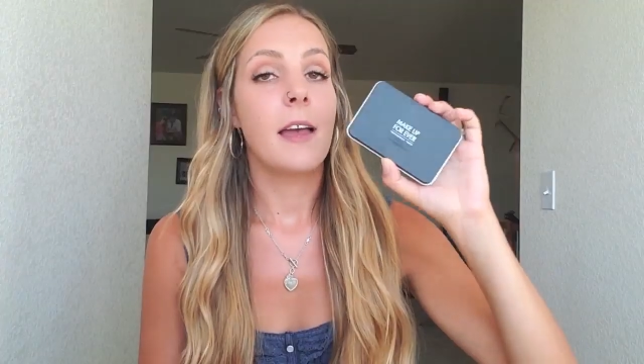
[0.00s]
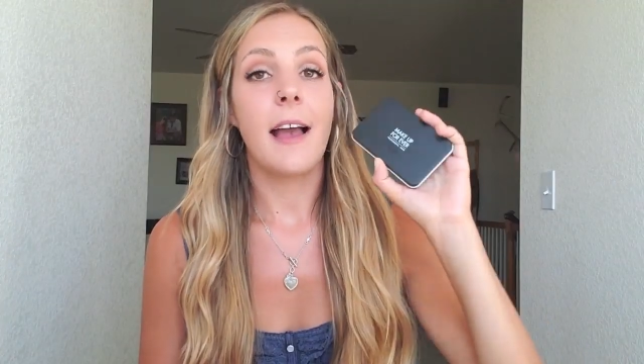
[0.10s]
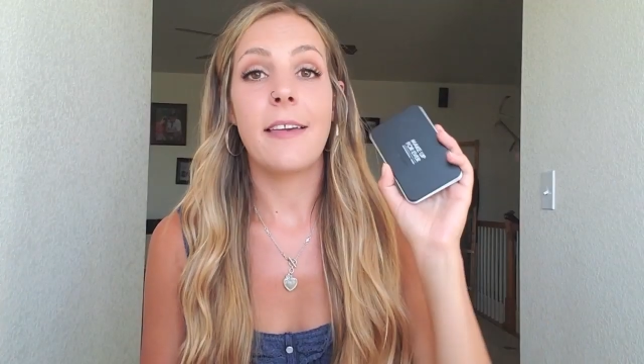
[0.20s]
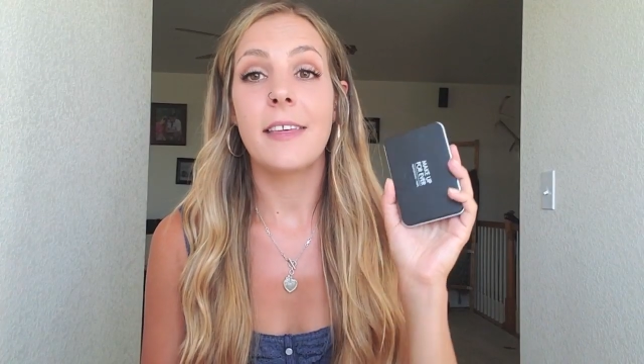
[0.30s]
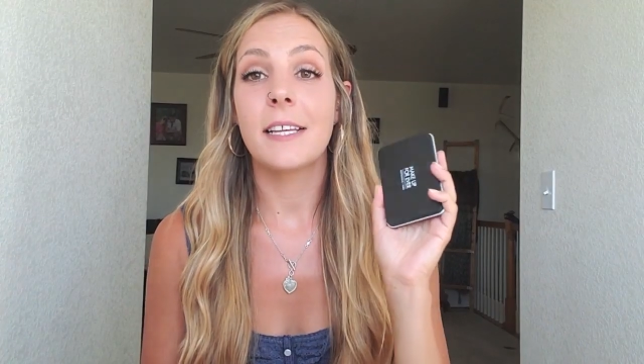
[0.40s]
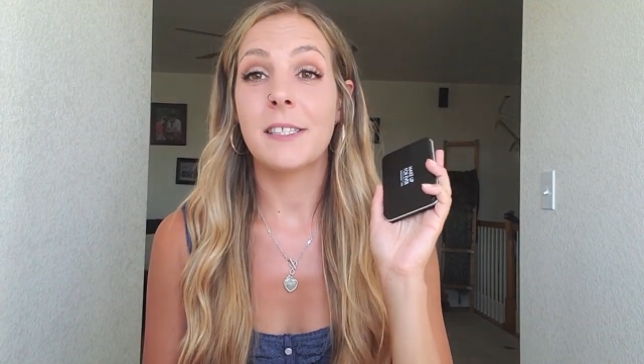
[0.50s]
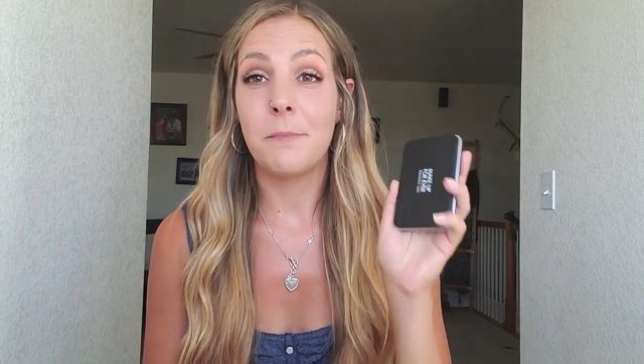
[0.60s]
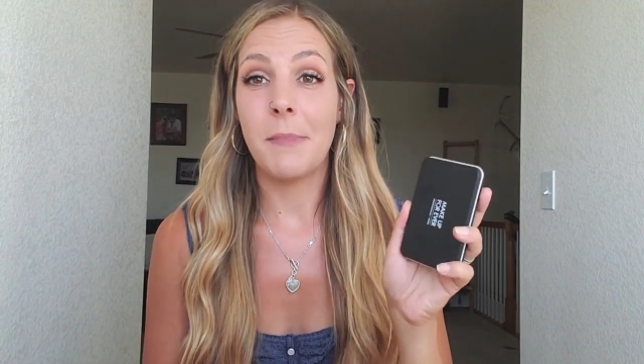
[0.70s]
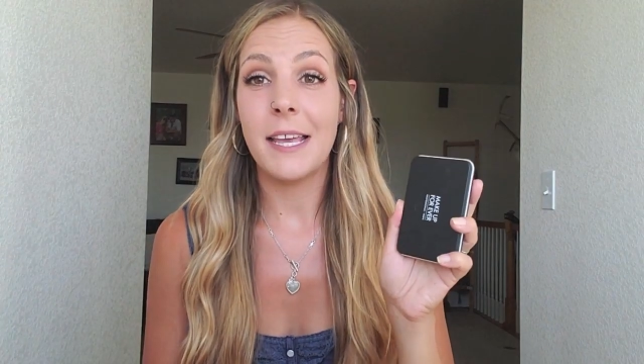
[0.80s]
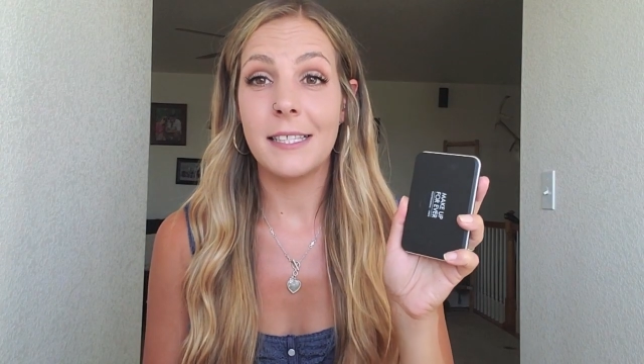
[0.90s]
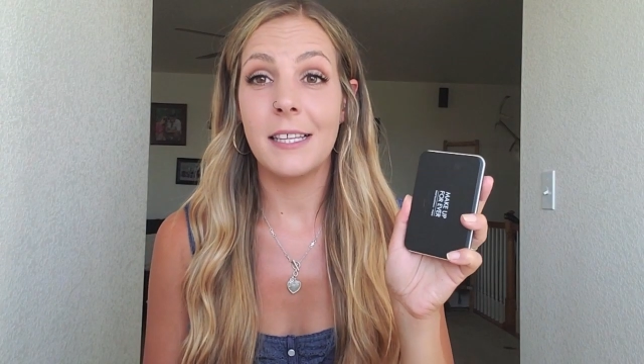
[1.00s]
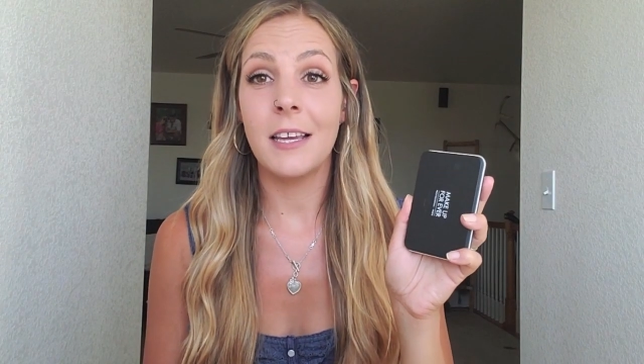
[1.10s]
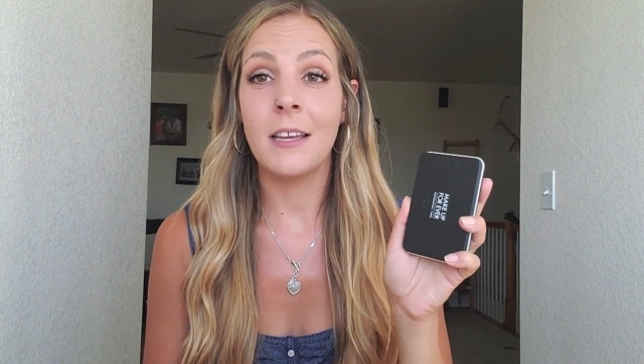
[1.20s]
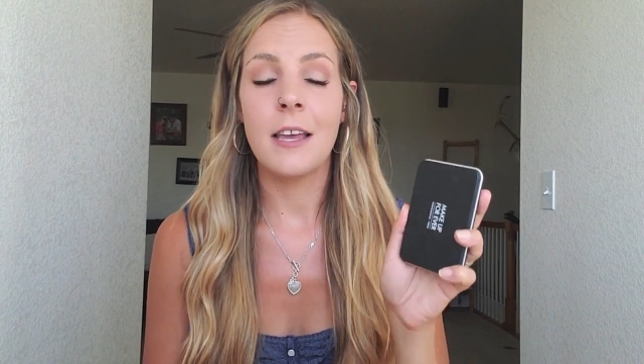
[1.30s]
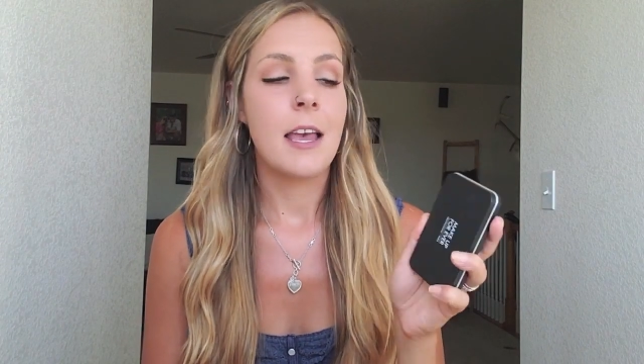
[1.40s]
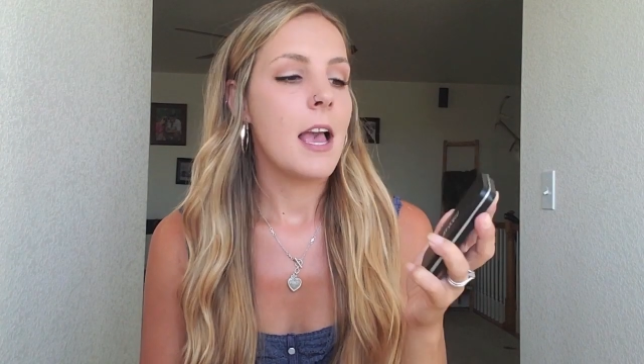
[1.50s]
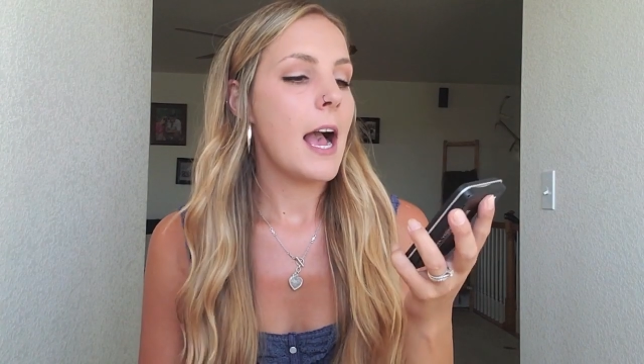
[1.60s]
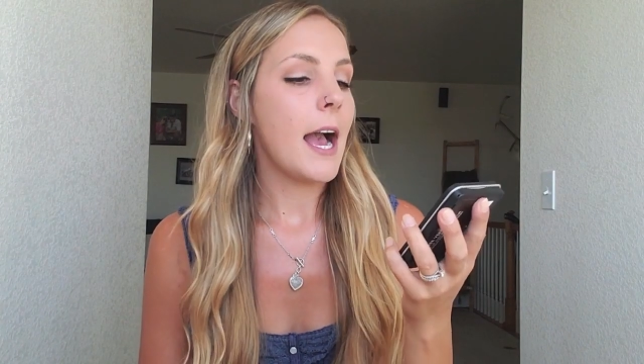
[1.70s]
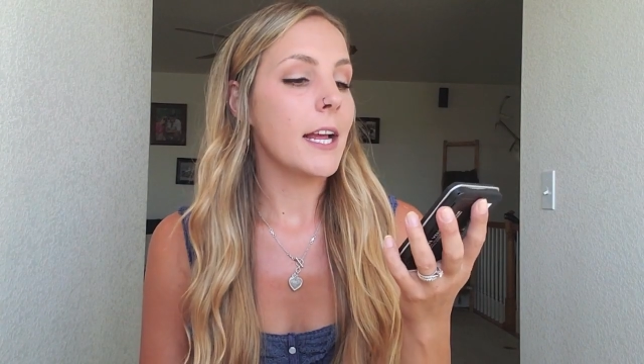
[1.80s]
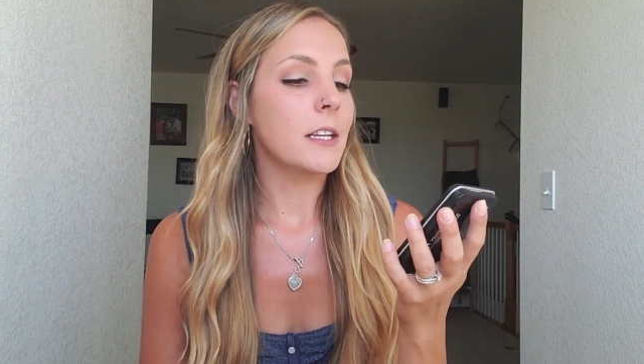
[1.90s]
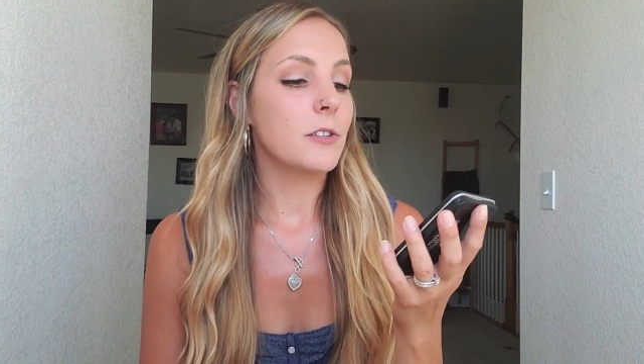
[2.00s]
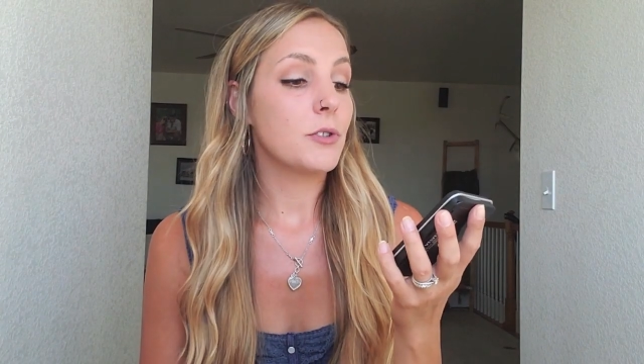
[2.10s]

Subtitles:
I think it's amazing. I